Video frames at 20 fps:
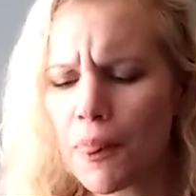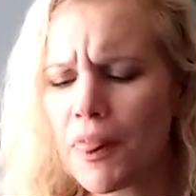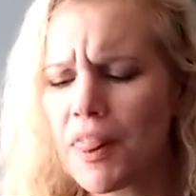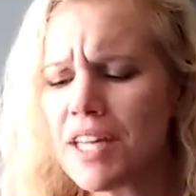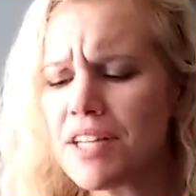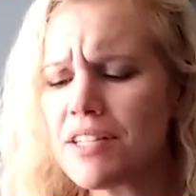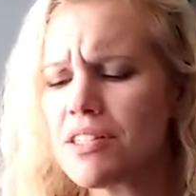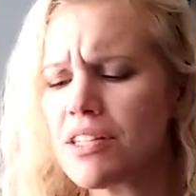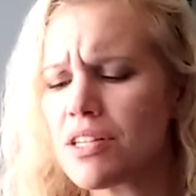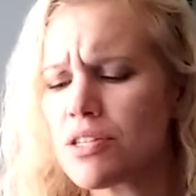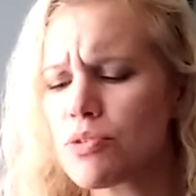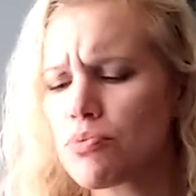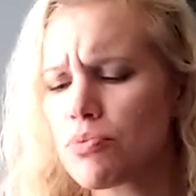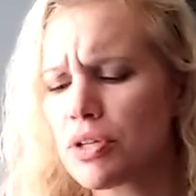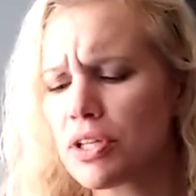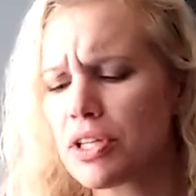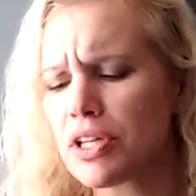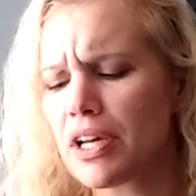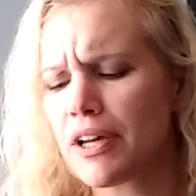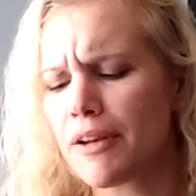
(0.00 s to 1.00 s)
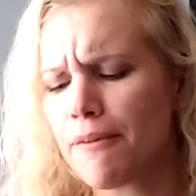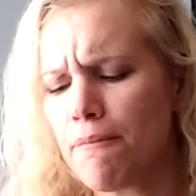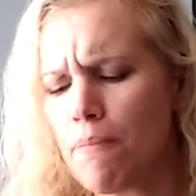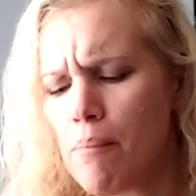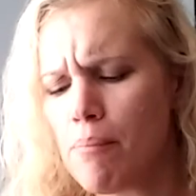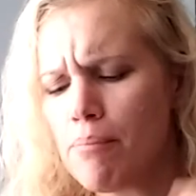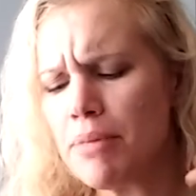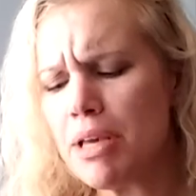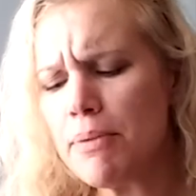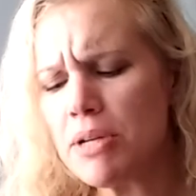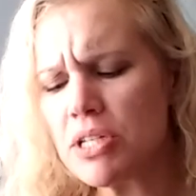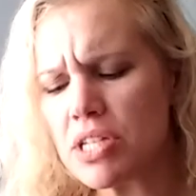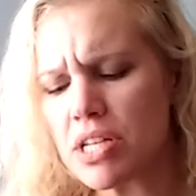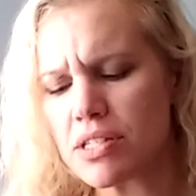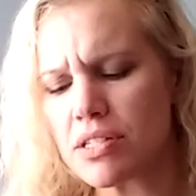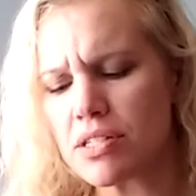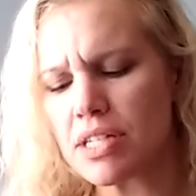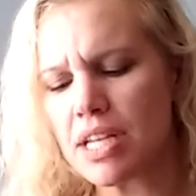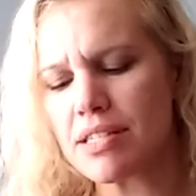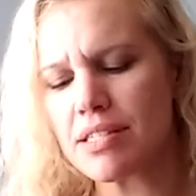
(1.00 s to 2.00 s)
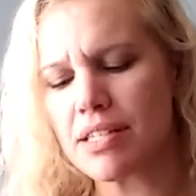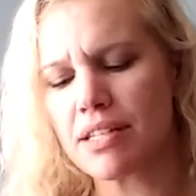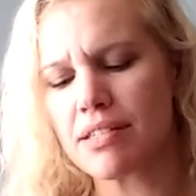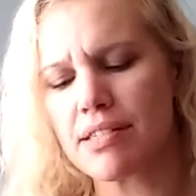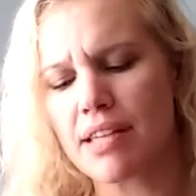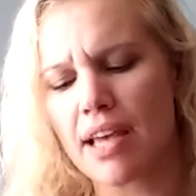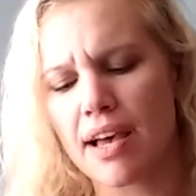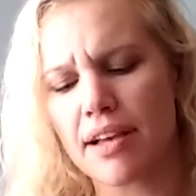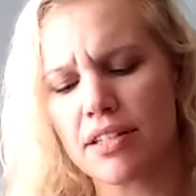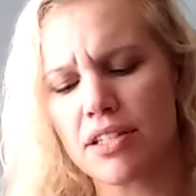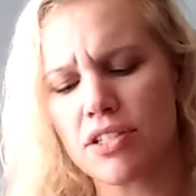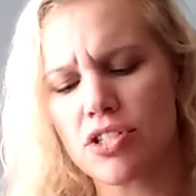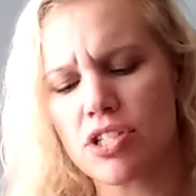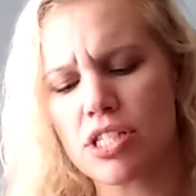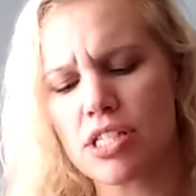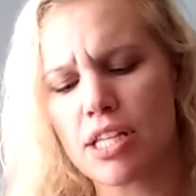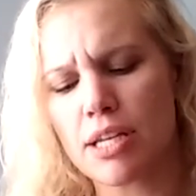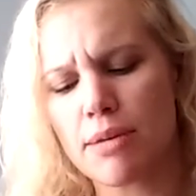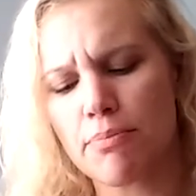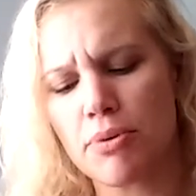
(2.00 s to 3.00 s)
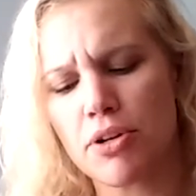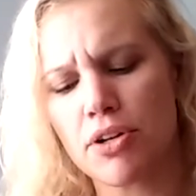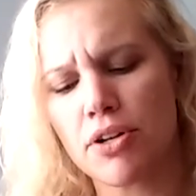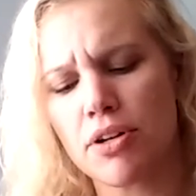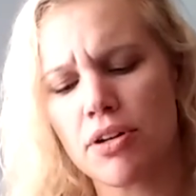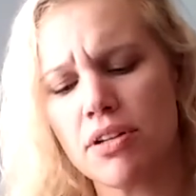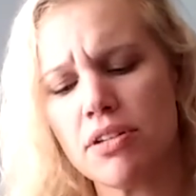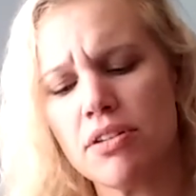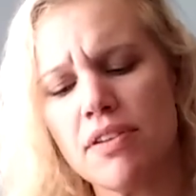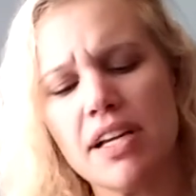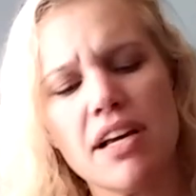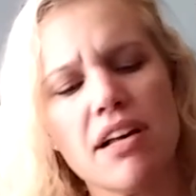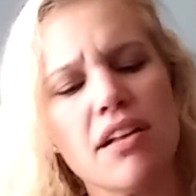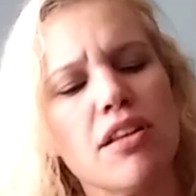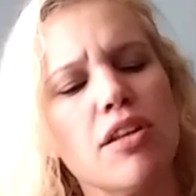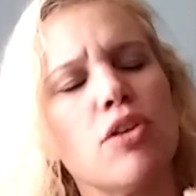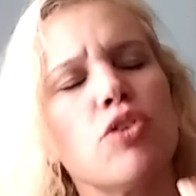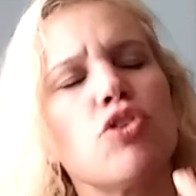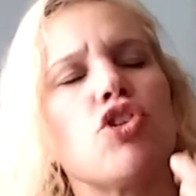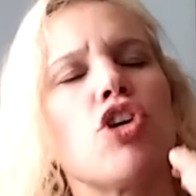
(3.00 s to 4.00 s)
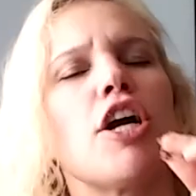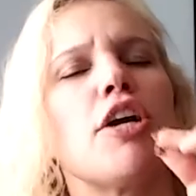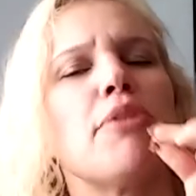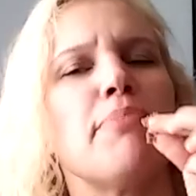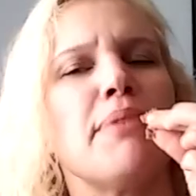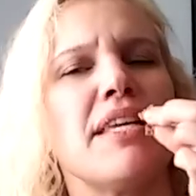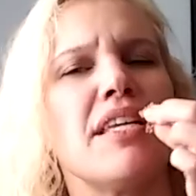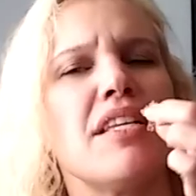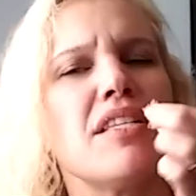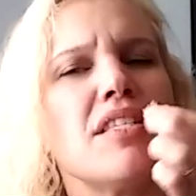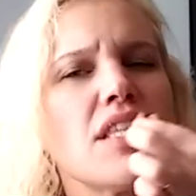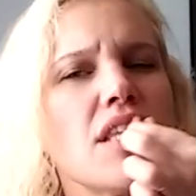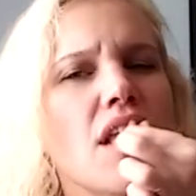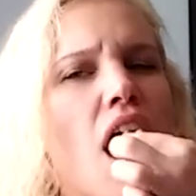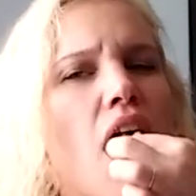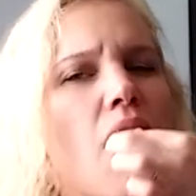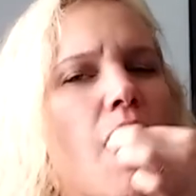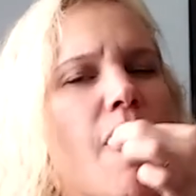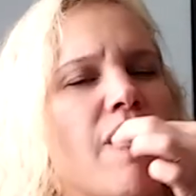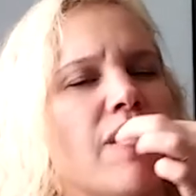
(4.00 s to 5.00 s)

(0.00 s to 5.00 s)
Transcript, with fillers: This is really good. Maybe it doesn't taste exactly just like burger. And I got a little charred piece.